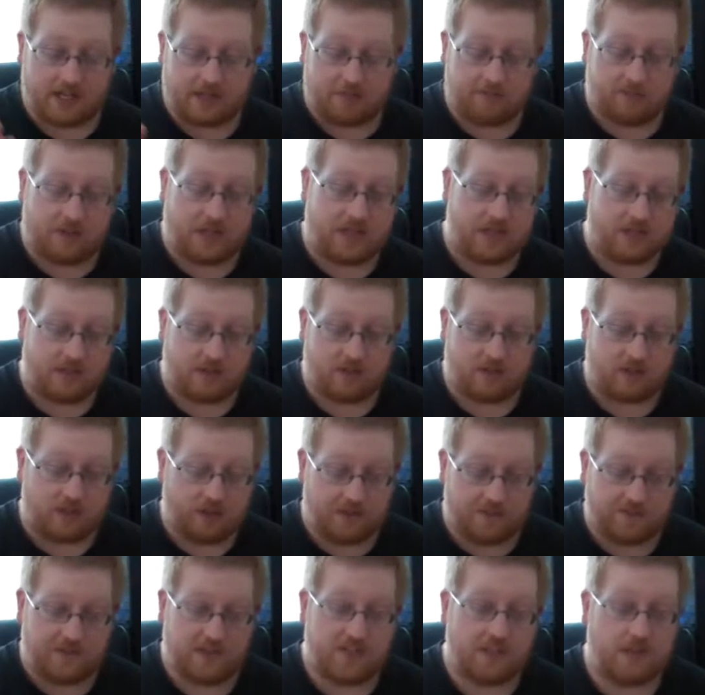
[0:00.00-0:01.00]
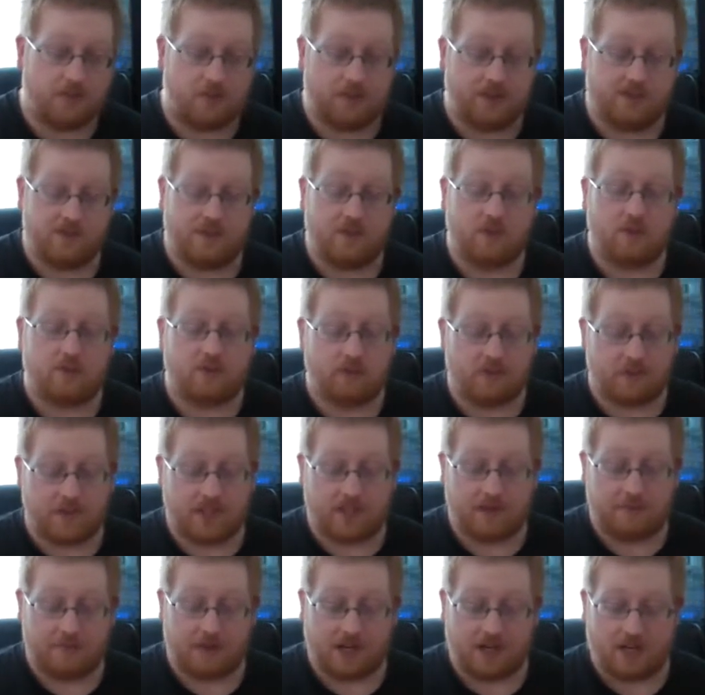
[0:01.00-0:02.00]
I'm planning on doing a video in the future on
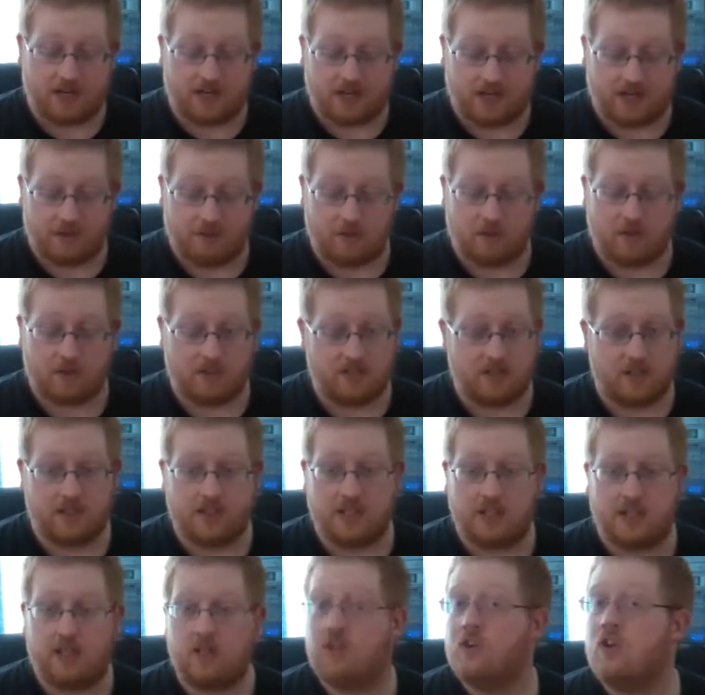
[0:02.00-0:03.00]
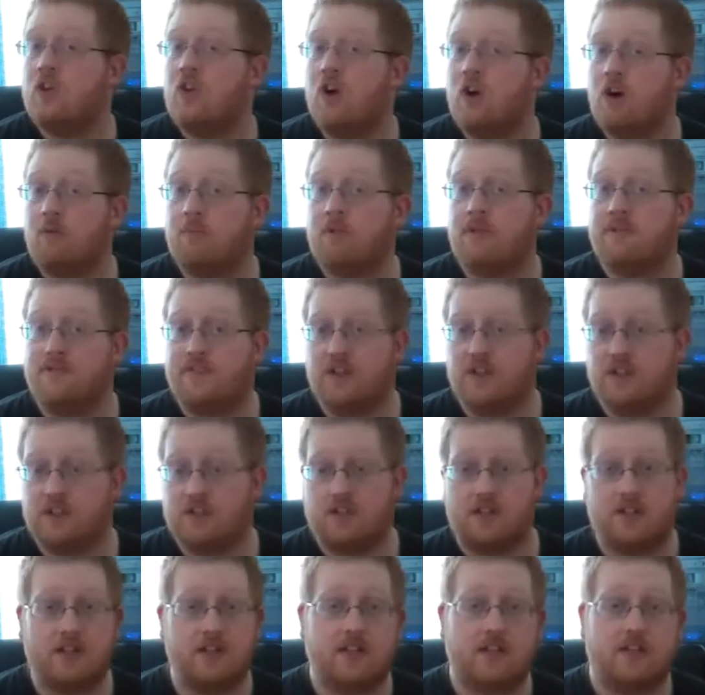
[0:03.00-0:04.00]
that, and I wanted the normal
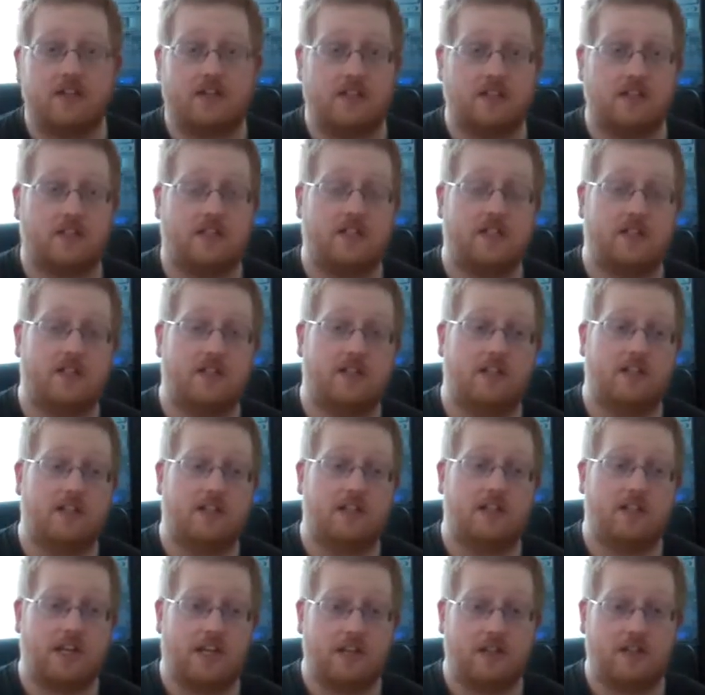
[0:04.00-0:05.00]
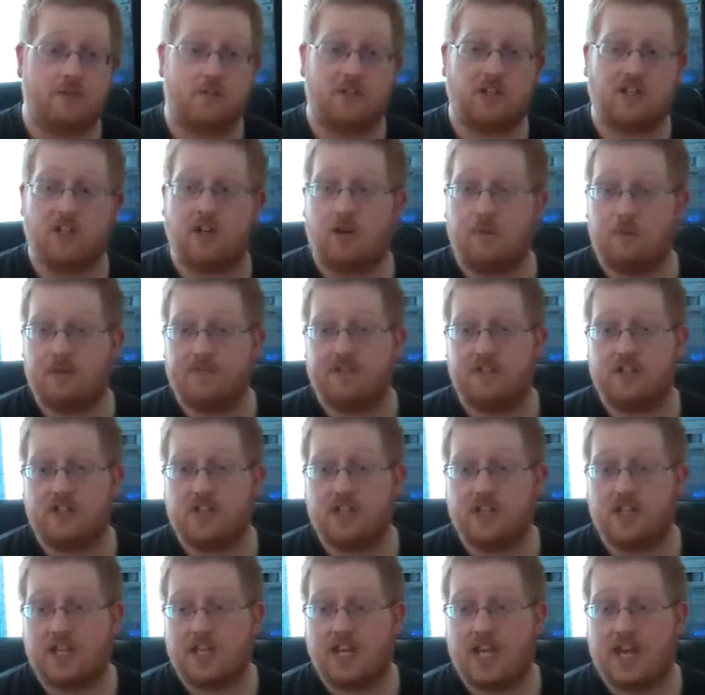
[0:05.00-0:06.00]
version, because at the time there was a normal
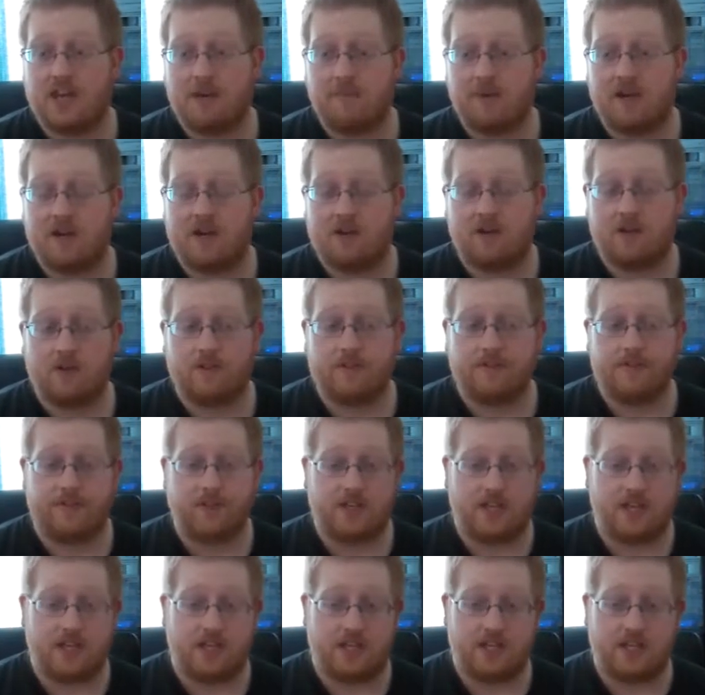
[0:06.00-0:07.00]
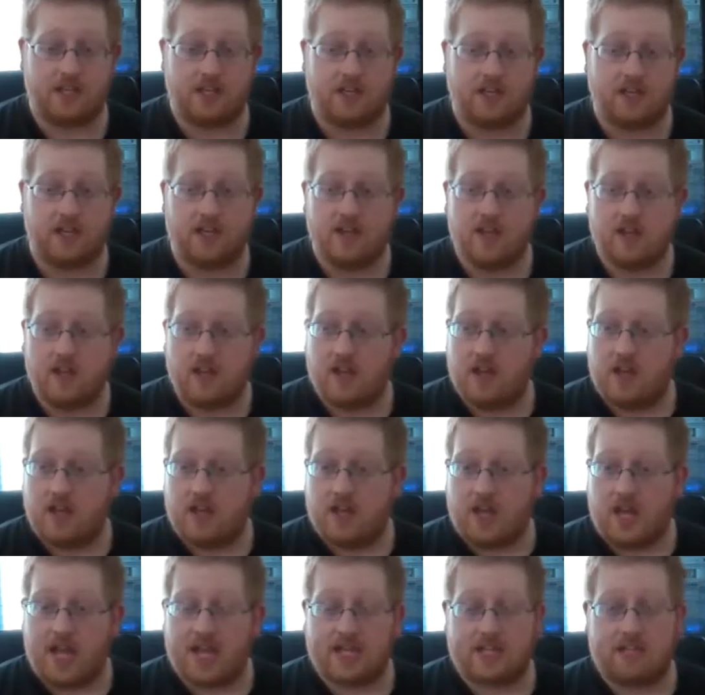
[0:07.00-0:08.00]
version that came out on the
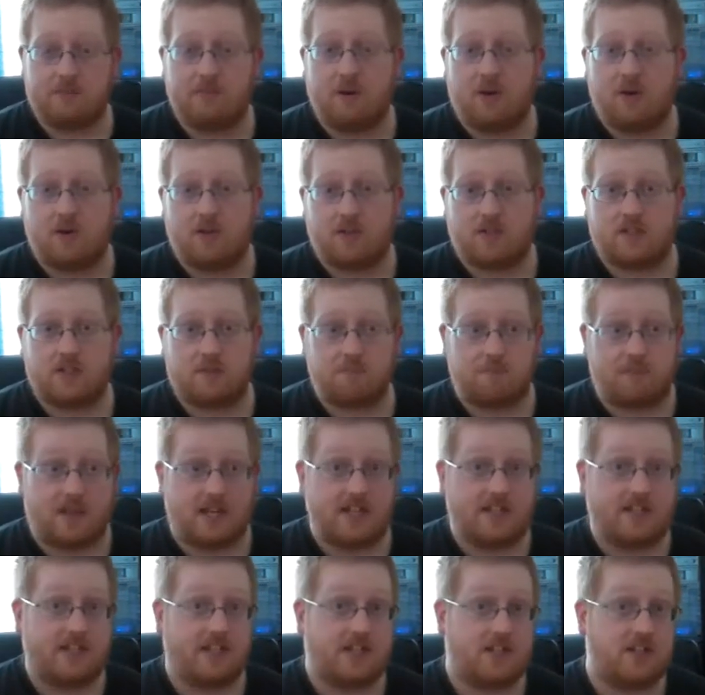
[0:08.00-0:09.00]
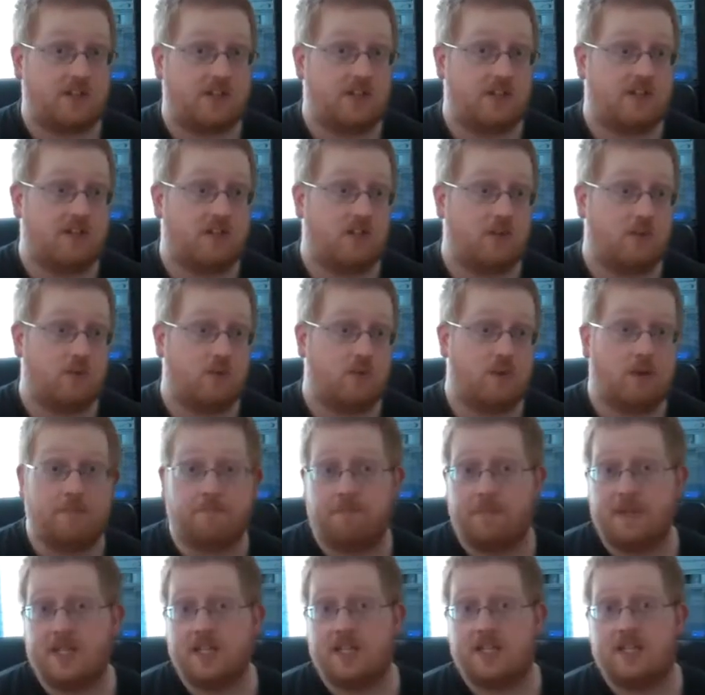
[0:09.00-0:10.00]
Xbox, PlayStation 2
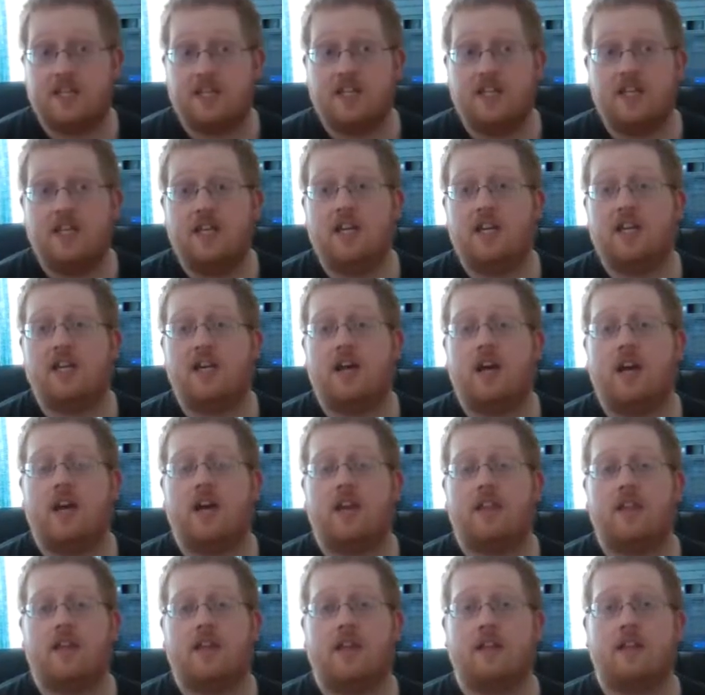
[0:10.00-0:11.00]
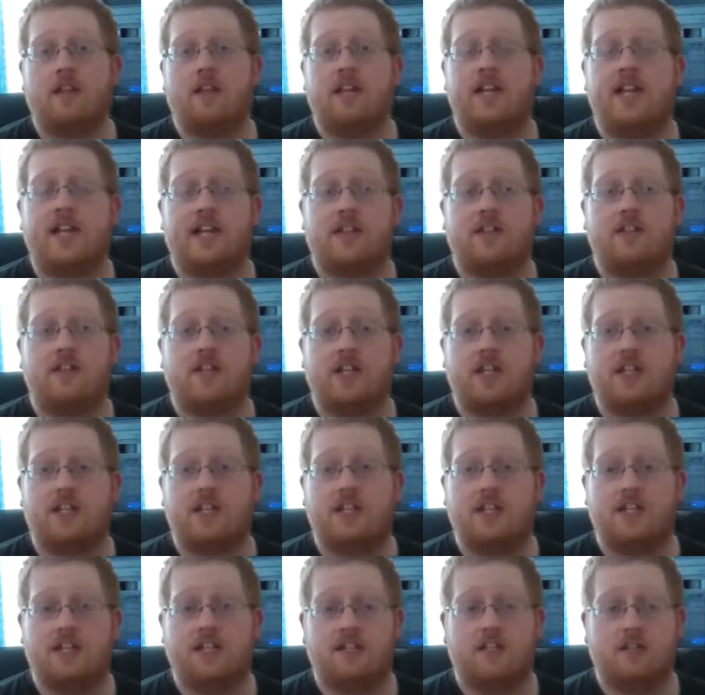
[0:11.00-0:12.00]
and PC, and then the next gen
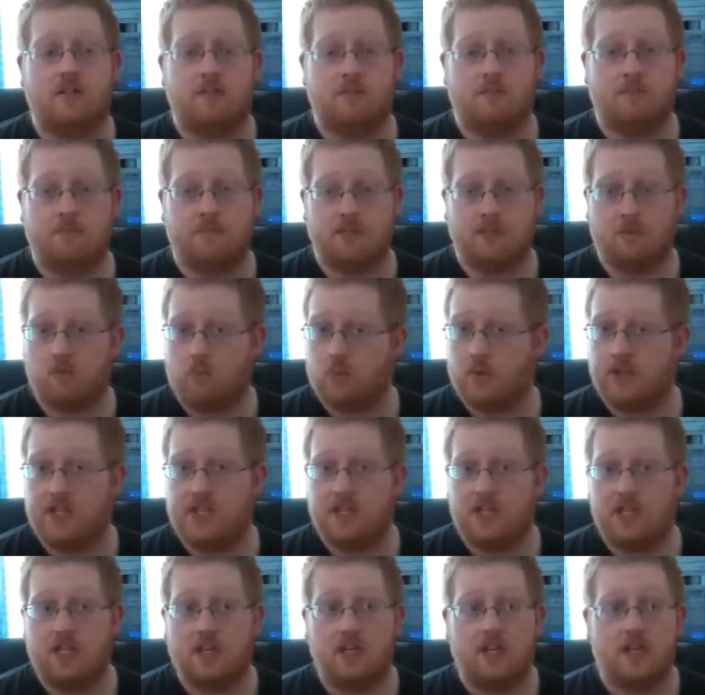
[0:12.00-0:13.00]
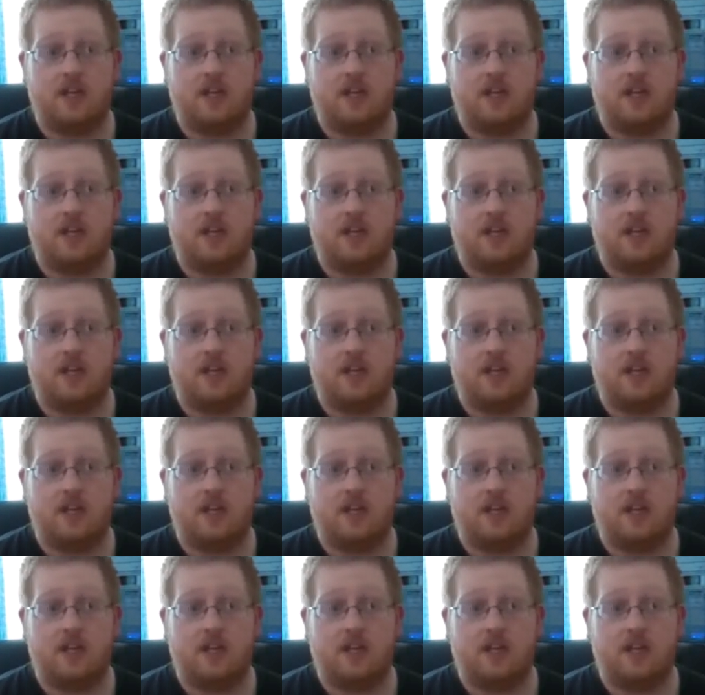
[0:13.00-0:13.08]
systems, Wii,